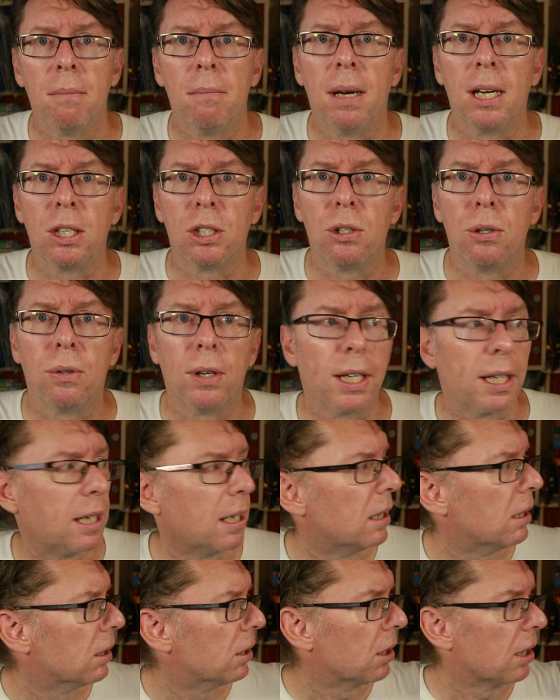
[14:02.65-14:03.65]
Make sure I
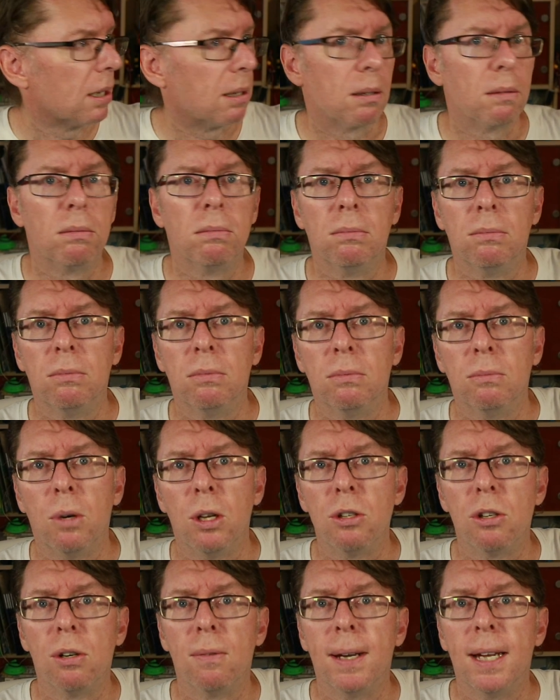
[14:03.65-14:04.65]
can like
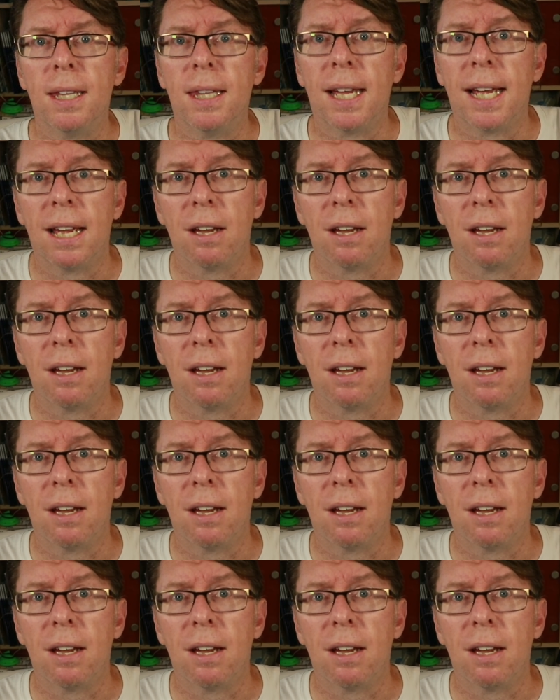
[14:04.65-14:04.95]
wander around the